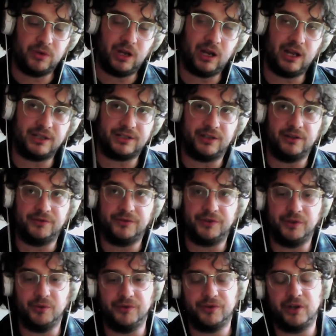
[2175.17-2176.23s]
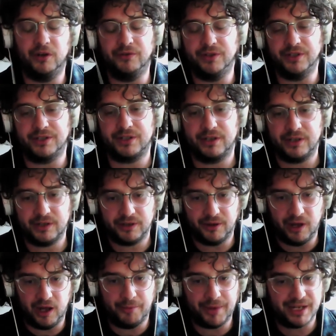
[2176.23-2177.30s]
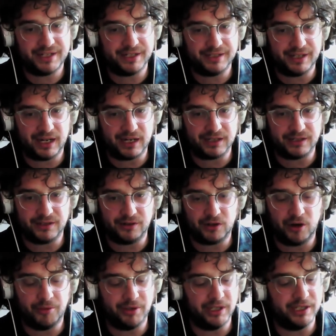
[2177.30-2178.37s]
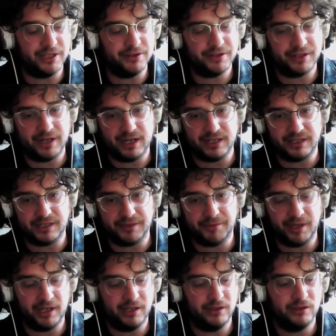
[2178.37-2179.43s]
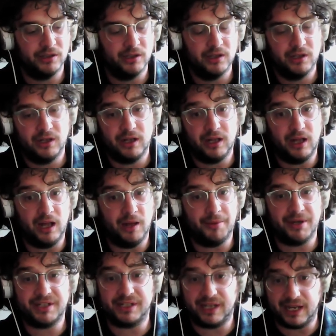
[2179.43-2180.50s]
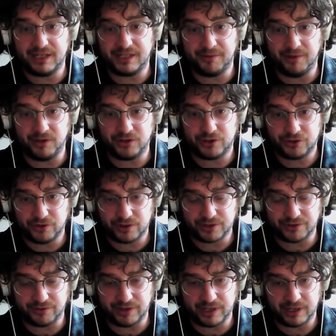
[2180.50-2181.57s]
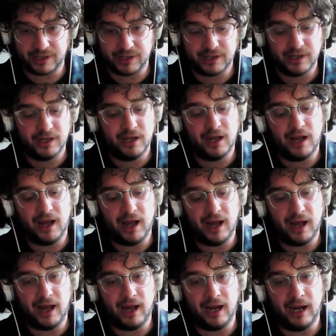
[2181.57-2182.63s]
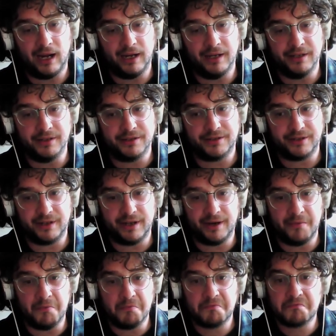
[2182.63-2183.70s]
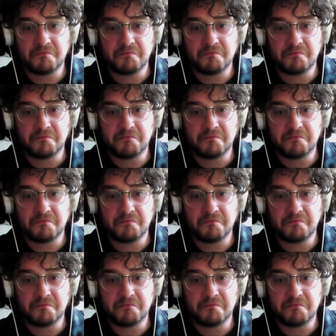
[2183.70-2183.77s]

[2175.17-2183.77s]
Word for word: as an overview, we've covered uh, basic tags that are commonly used in HTML, uh, basic HTML structuring and um,